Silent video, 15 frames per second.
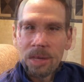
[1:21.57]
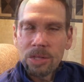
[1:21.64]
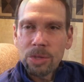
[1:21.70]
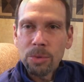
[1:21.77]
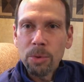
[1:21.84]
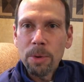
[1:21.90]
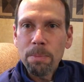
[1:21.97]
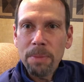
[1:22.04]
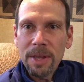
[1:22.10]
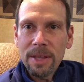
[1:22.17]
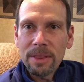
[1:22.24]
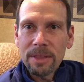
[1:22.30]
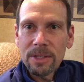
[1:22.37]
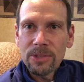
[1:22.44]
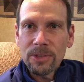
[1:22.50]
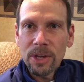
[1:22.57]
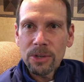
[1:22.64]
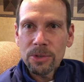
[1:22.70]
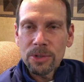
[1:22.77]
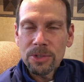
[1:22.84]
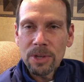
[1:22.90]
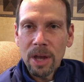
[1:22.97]
To repeat this
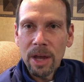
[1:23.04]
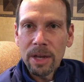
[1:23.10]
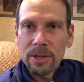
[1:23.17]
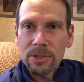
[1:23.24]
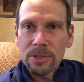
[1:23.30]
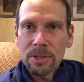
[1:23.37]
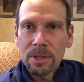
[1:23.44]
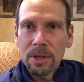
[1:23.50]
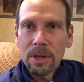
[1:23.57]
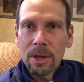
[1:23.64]
exercise,